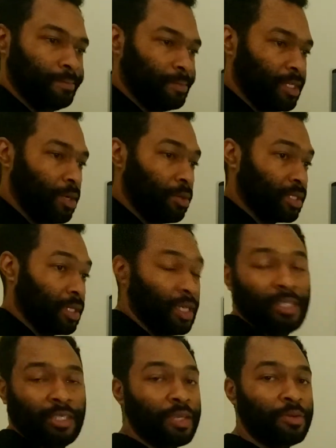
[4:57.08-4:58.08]

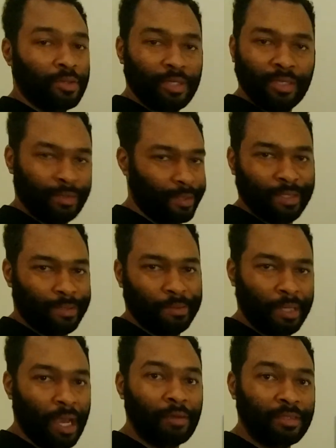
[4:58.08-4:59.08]
it's huge.
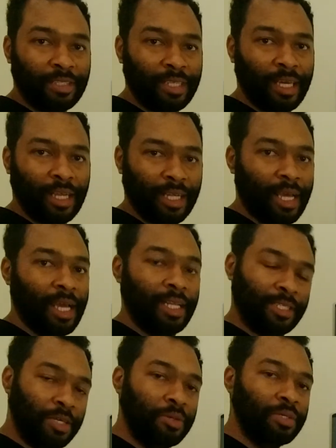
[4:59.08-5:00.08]
I'll just say it like that.
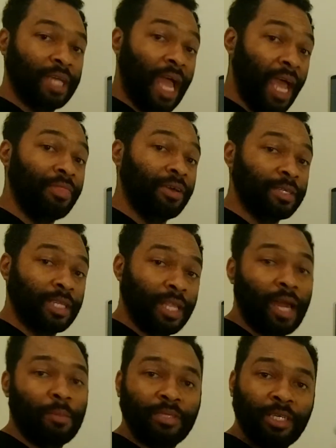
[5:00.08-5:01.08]
It's huge, and there's a
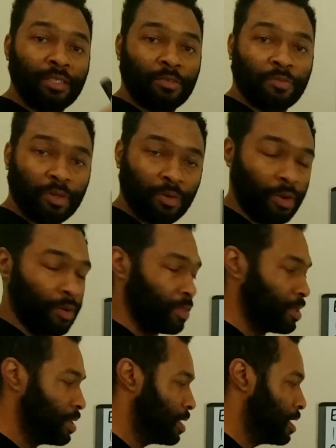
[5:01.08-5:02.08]
lot of potential for growth.
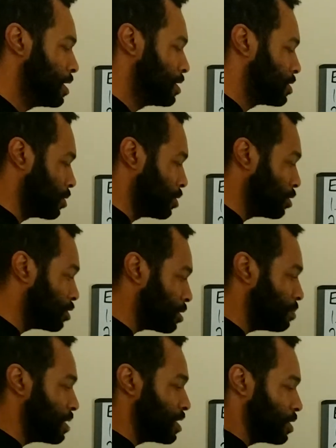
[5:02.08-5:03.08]
So you should be